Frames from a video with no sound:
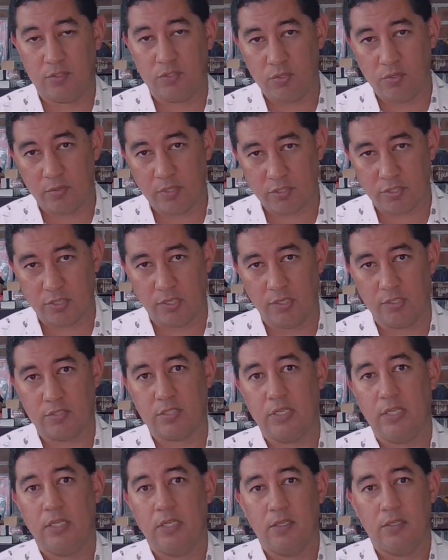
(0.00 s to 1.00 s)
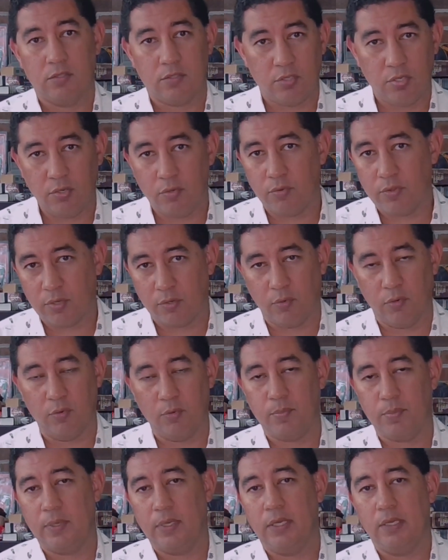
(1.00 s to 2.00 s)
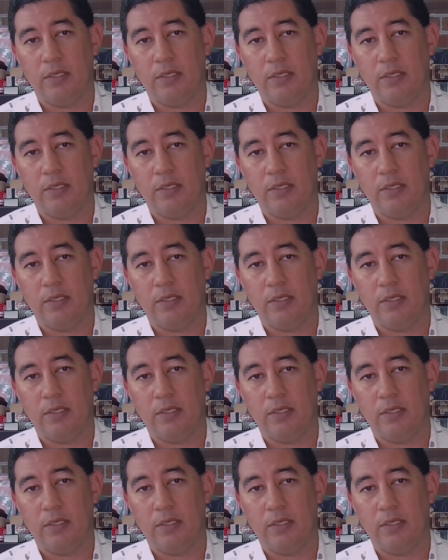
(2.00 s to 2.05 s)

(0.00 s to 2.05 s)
to the church, to the group,